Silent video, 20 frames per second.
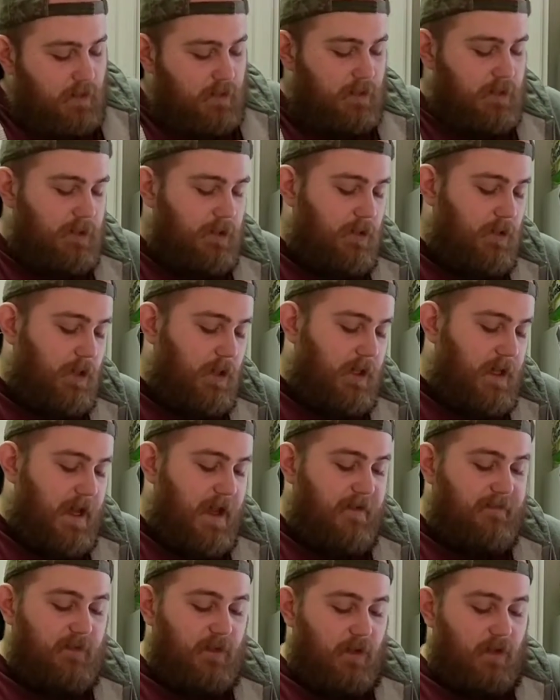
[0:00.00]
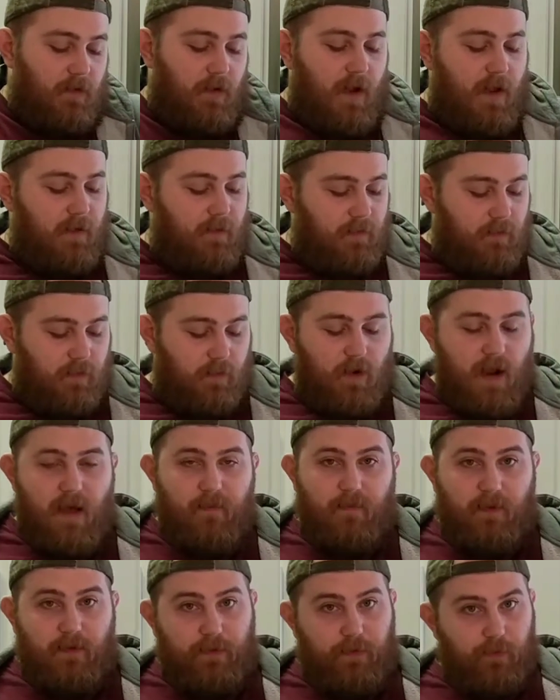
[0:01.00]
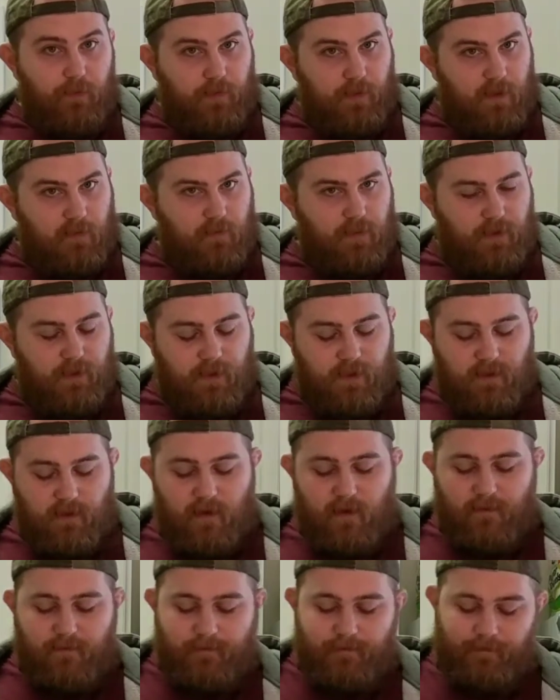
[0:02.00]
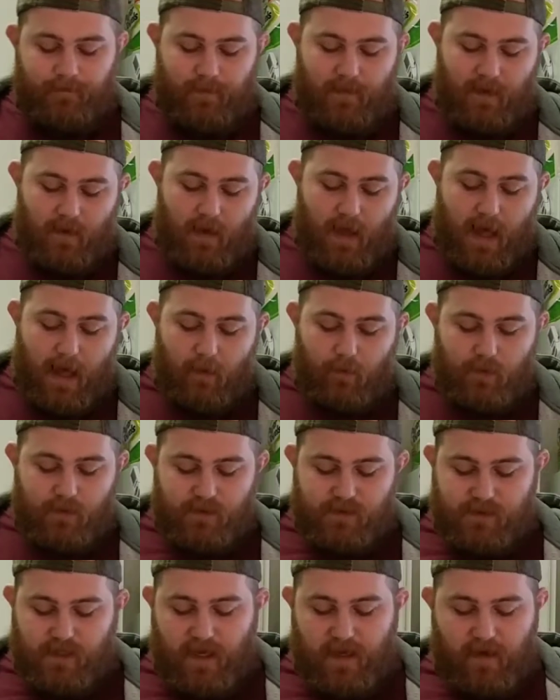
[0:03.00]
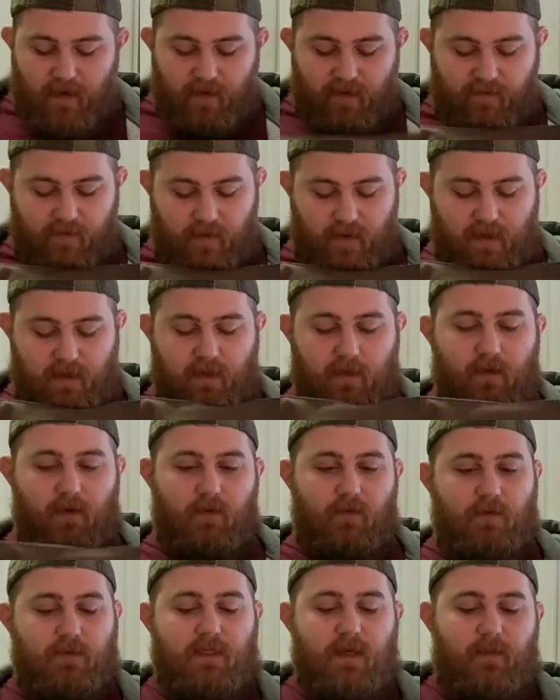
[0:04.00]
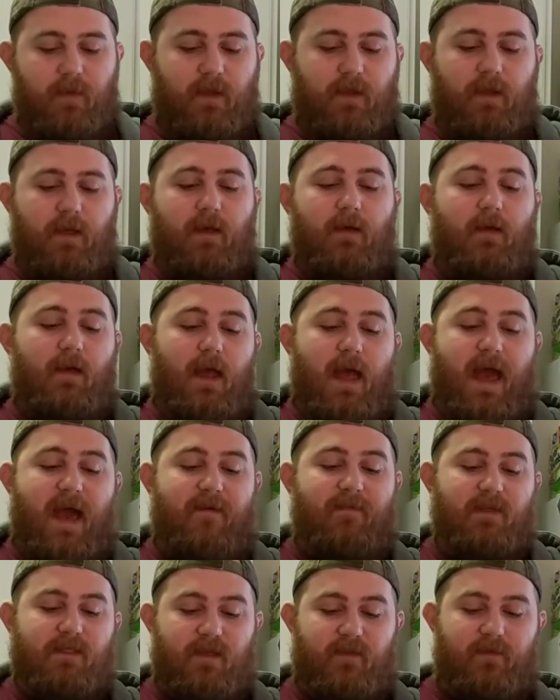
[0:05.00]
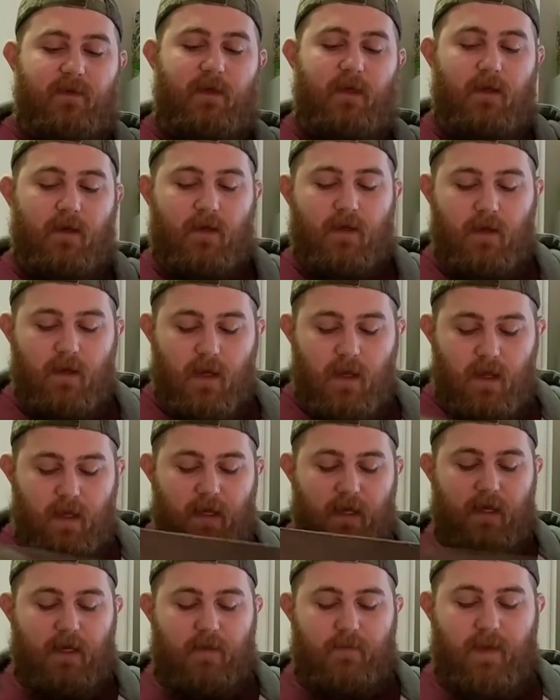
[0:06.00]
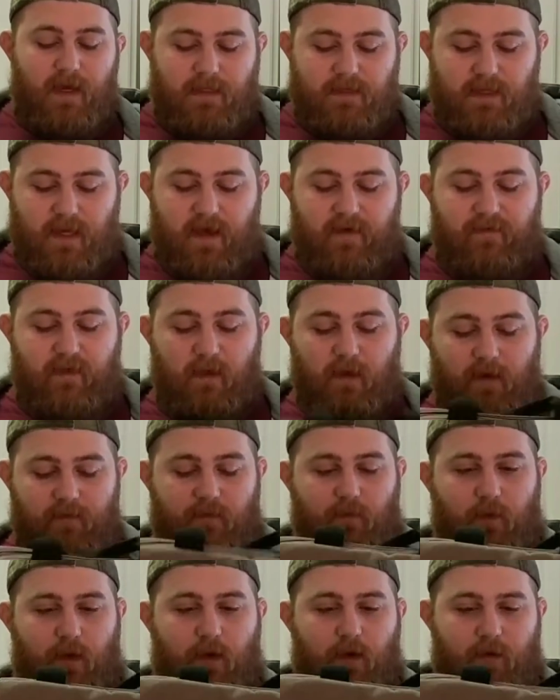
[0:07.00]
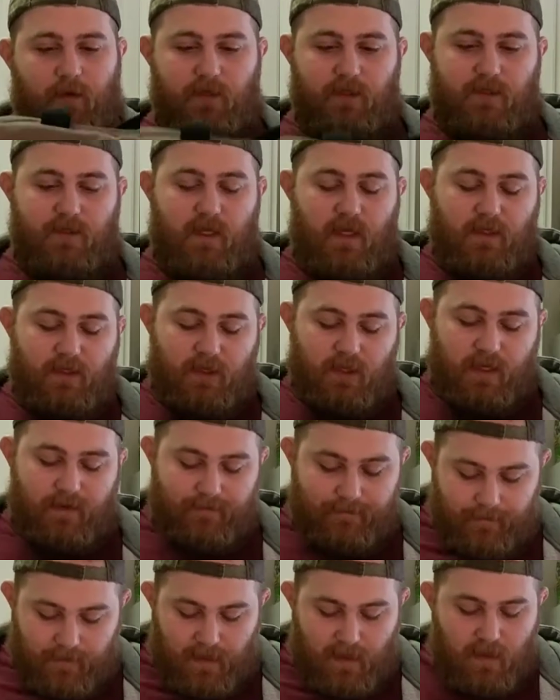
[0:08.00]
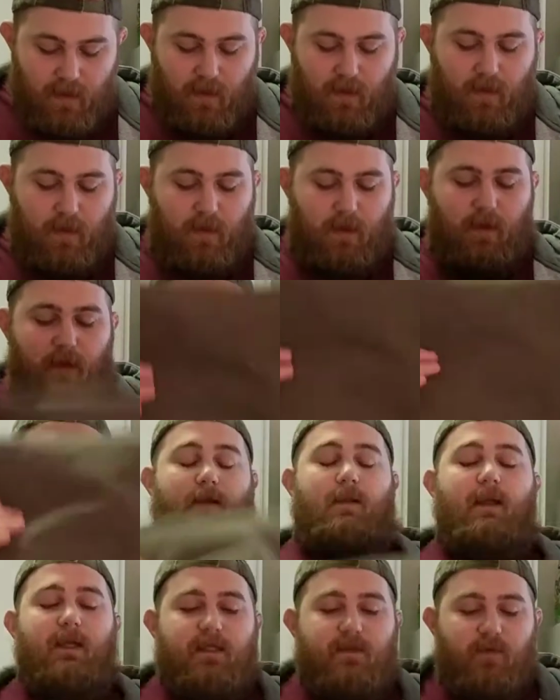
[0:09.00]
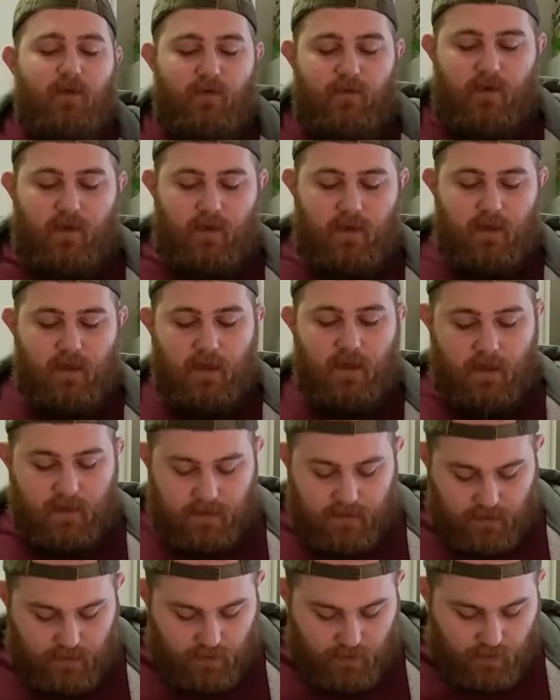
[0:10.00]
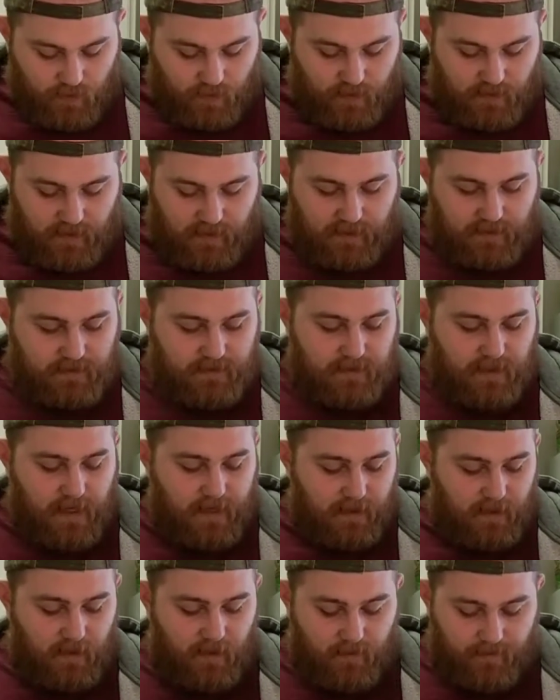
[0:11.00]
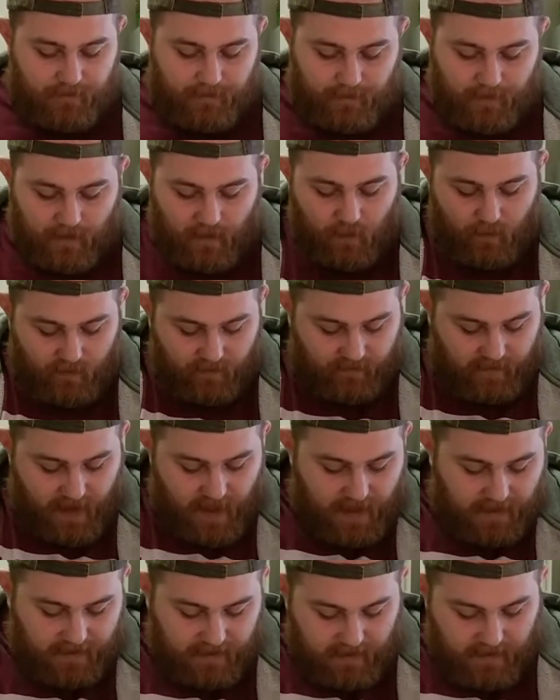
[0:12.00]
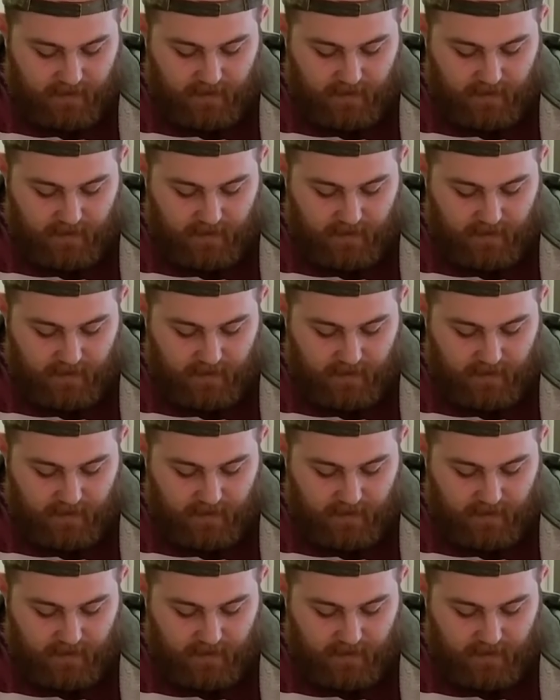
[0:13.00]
you're going to have to grab the loop and put it in there. I will say, however, that, you know, typically having stuff in here, it makes it heavy enough to where it'll just stay shut. Let's move on to the inside here. We've got